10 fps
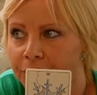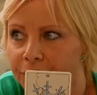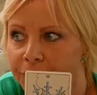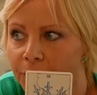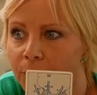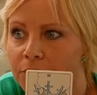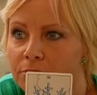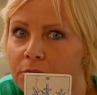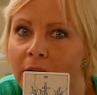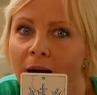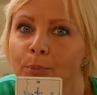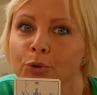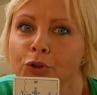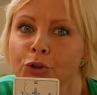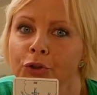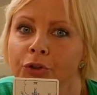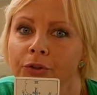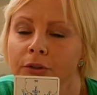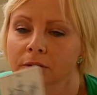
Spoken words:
So it's really up to you.